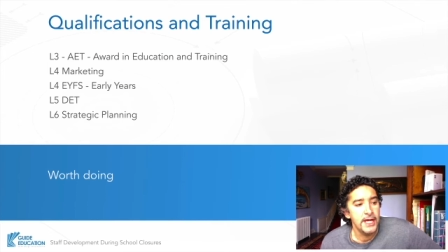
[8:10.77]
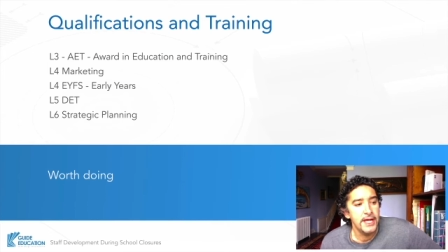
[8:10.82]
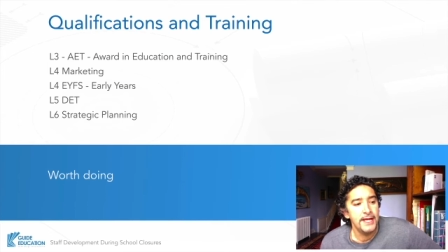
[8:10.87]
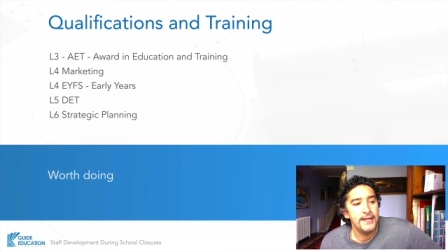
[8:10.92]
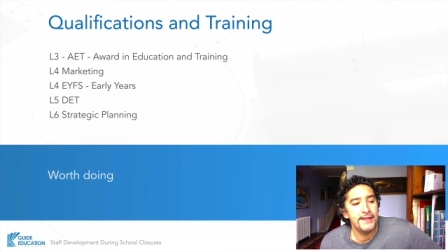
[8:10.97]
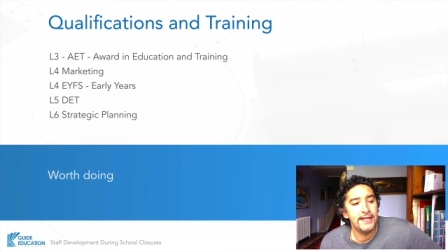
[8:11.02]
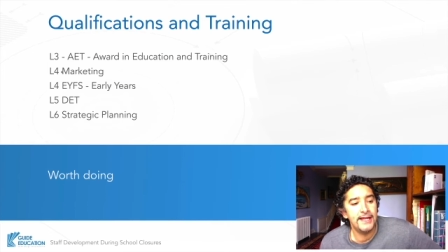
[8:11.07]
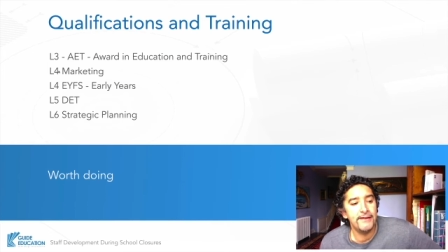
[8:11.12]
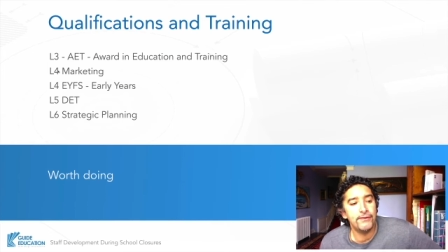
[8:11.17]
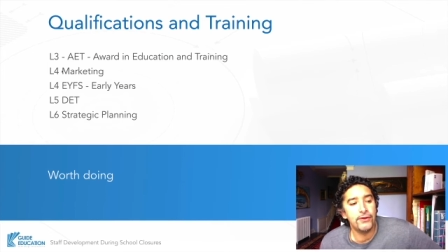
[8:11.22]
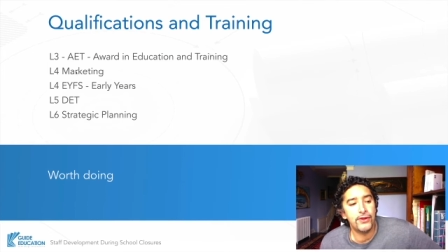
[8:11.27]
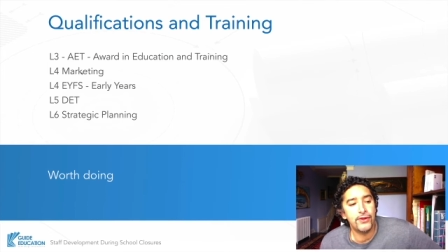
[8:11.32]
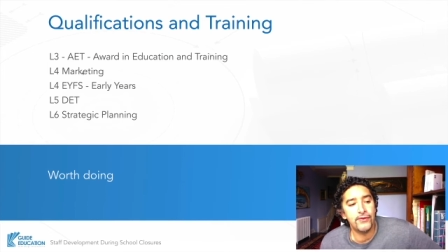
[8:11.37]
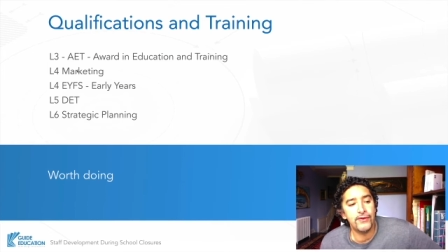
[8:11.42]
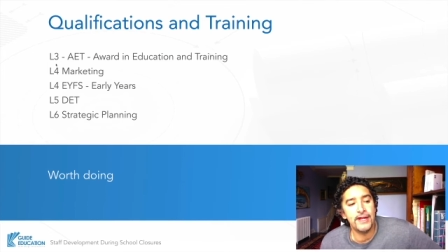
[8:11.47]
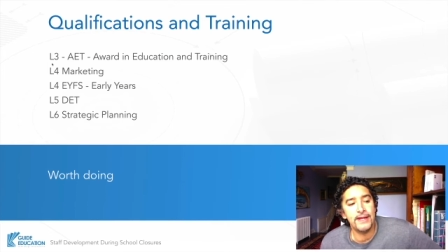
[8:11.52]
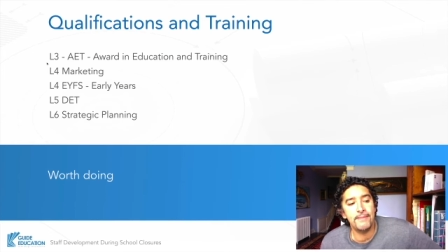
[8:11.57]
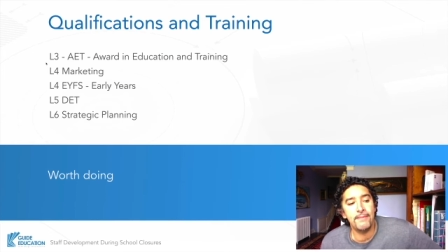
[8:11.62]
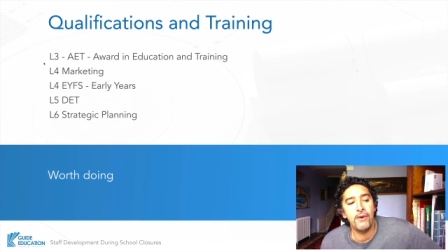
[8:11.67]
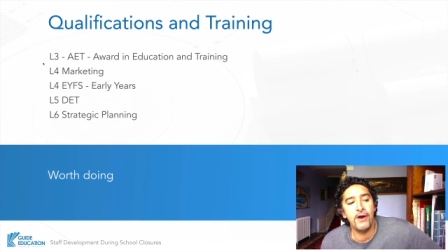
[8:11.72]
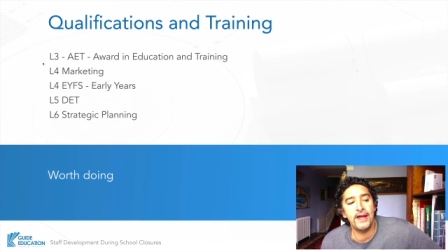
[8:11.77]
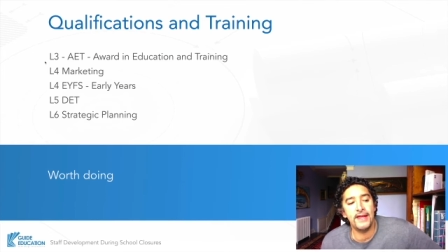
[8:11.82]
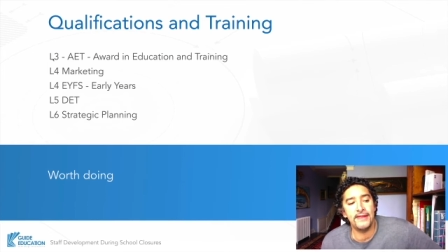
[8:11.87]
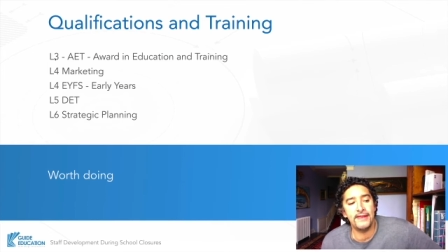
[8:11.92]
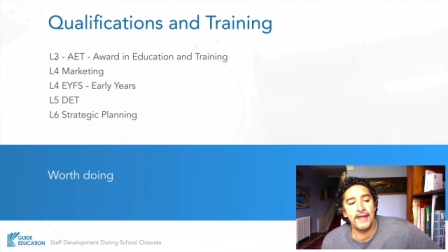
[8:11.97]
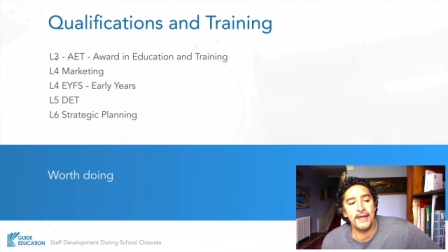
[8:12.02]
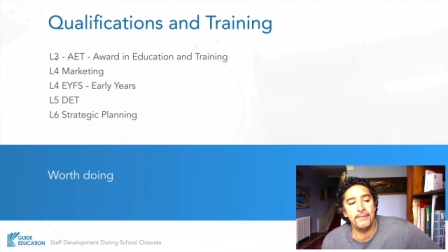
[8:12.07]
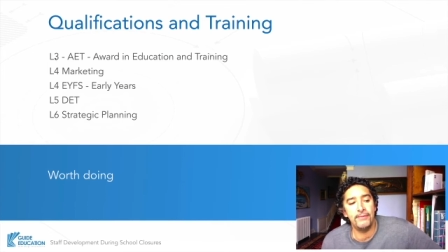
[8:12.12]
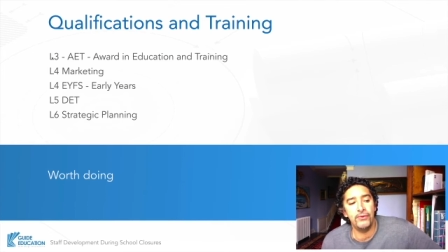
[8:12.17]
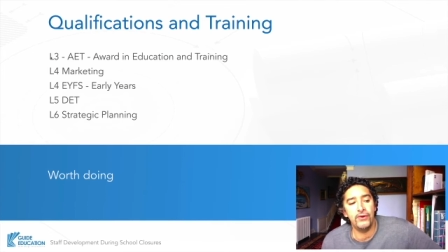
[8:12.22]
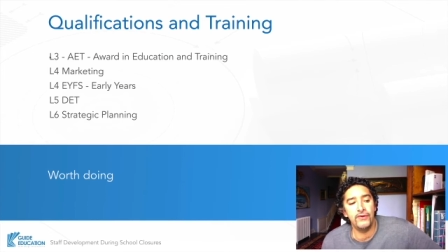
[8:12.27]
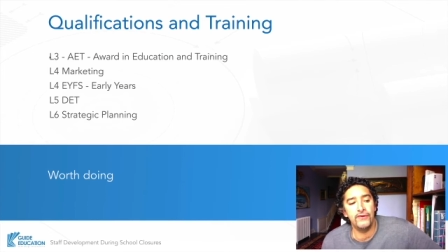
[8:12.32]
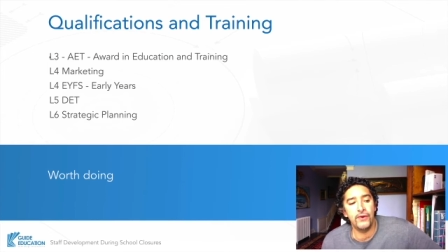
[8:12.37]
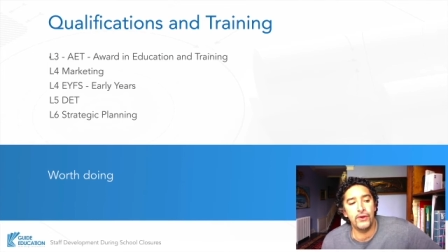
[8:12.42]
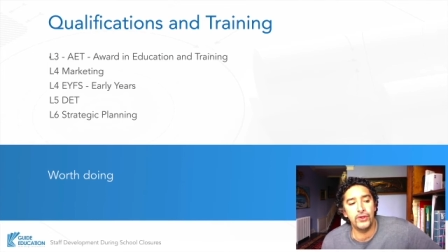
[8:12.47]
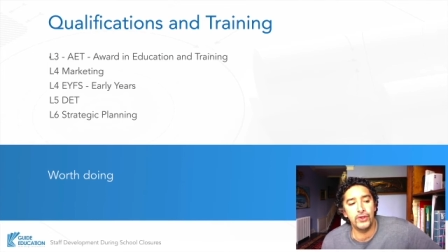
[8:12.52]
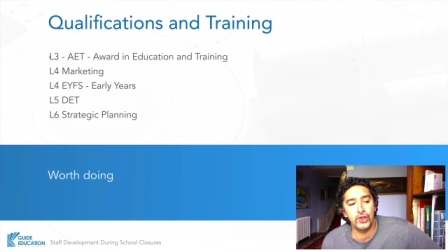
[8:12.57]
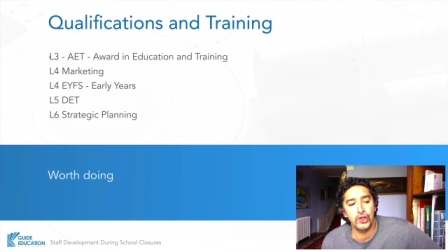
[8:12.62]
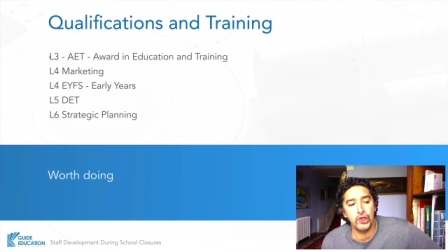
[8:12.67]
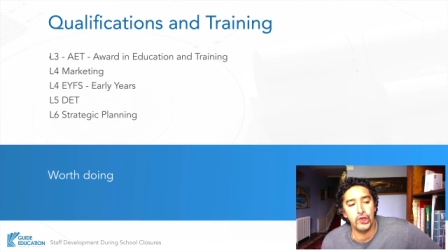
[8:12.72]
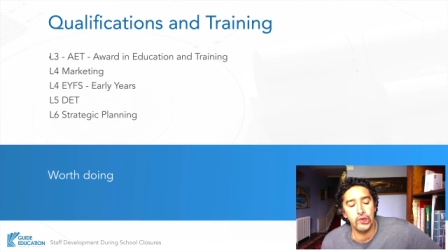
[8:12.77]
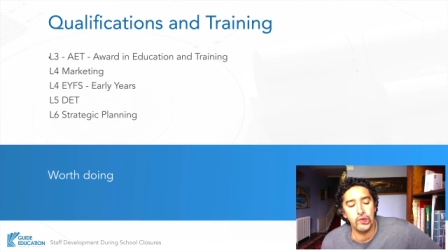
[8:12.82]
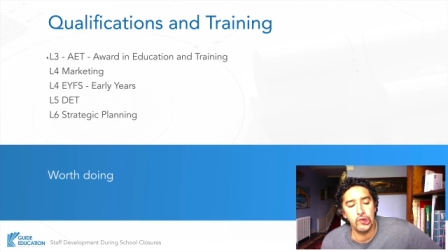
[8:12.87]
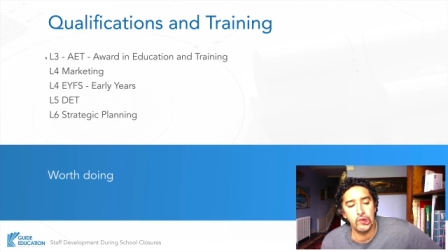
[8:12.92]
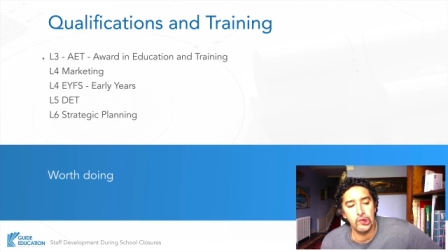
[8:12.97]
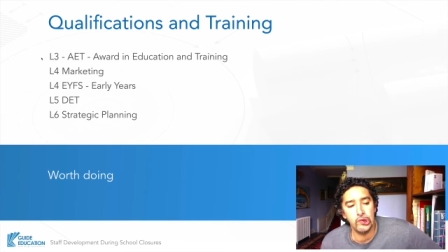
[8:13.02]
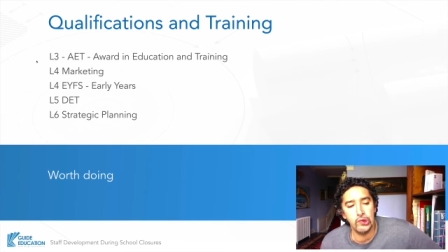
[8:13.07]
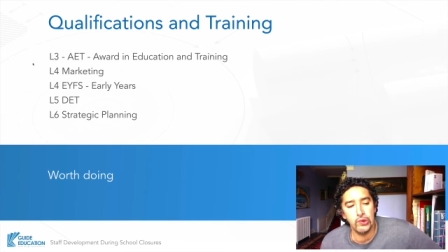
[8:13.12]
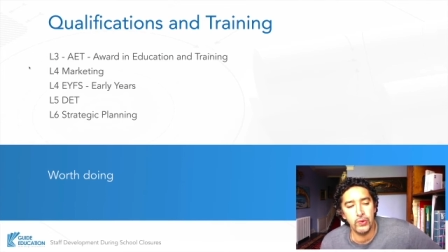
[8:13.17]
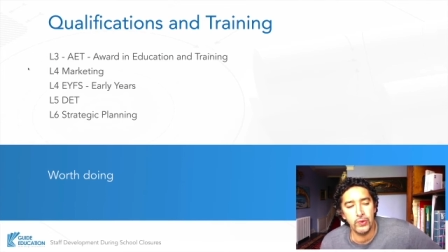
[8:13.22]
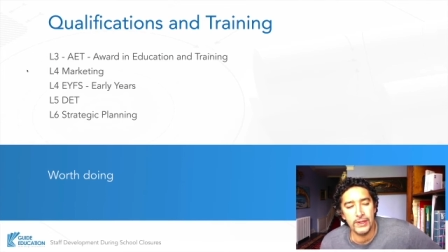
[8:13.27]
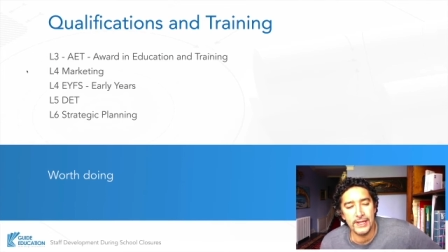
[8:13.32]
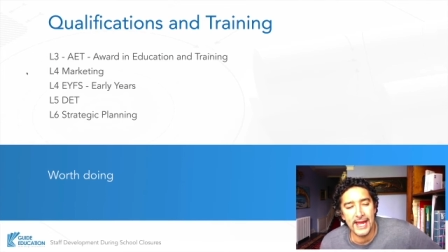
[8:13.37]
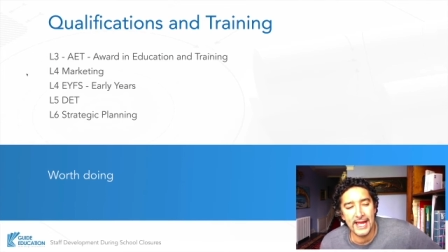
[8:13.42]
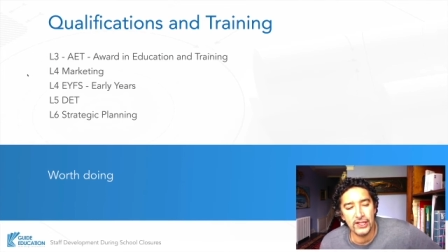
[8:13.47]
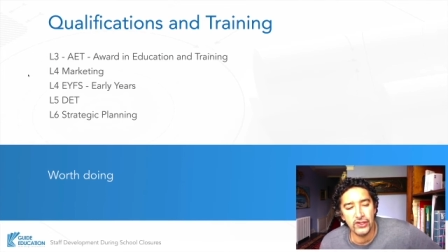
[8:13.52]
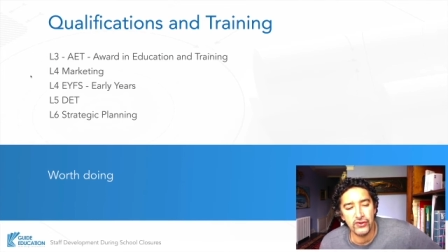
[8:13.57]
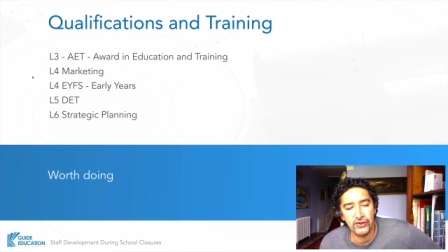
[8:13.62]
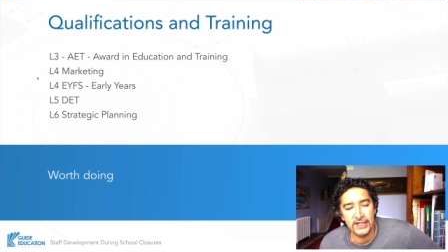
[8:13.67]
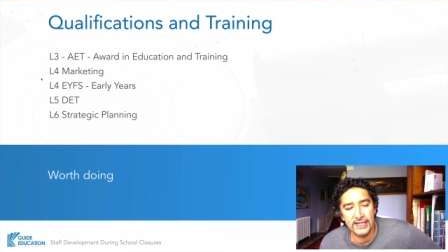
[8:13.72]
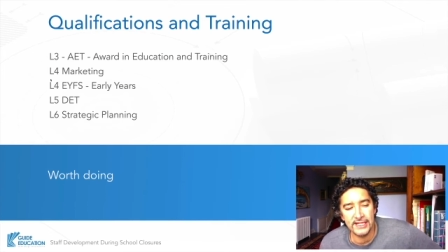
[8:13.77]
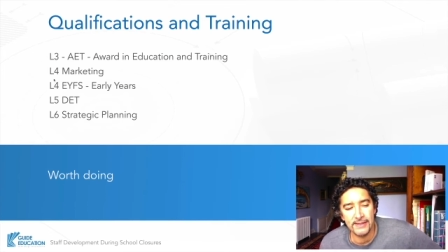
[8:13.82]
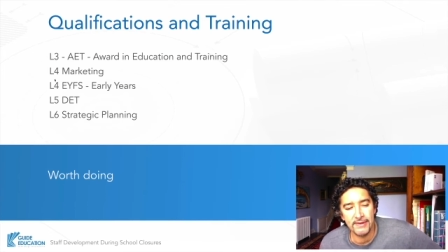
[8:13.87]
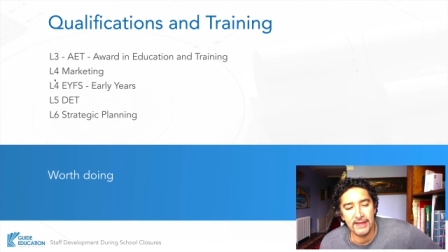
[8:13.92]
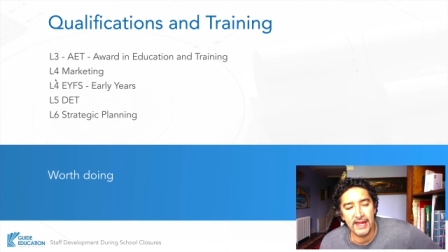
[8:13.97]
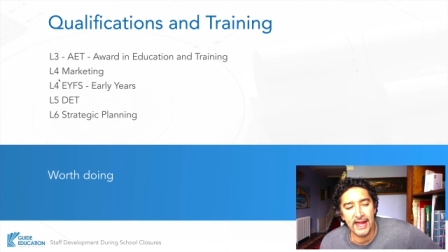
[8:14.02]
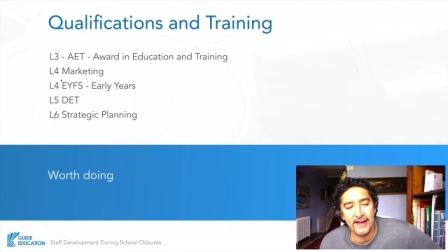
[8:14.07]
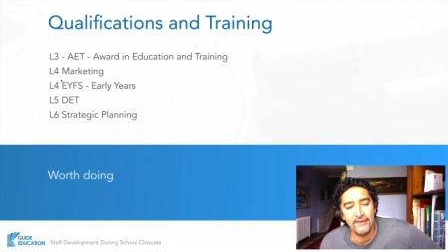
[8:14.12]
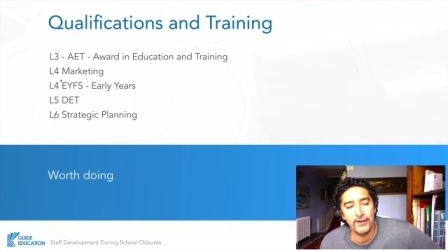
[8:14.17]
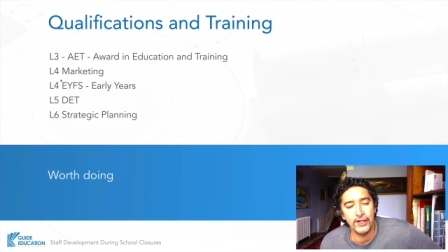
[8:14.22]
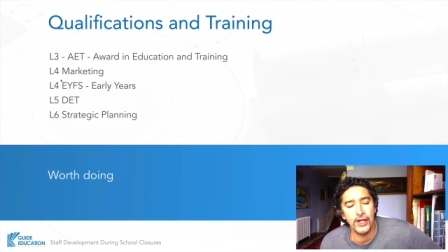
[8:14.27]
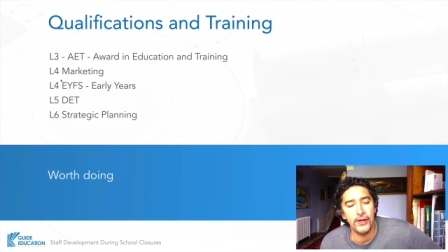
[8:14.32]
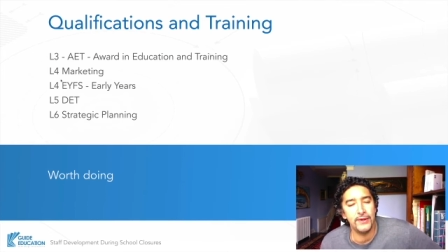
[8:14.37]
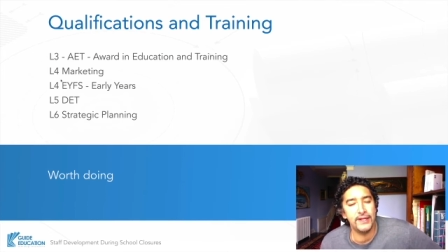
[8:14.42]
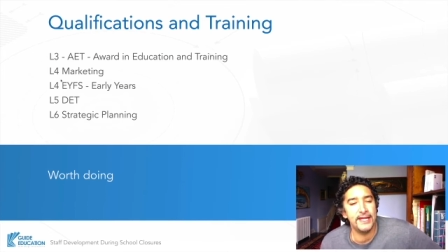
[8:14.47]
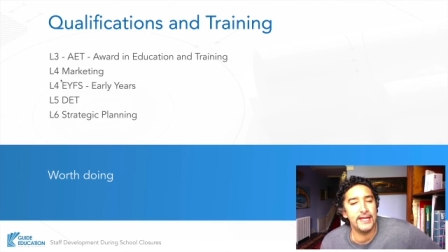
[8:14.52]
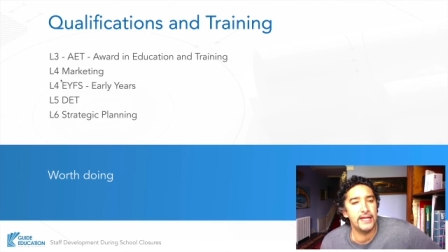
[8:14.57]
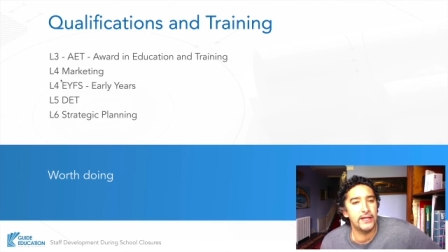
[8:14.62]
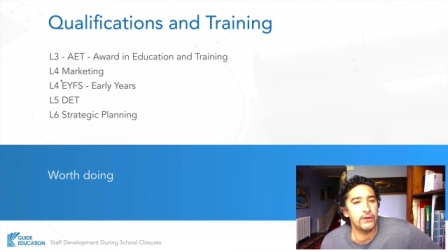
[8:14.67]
the level 3 might then move on to naturally something I haven't noted here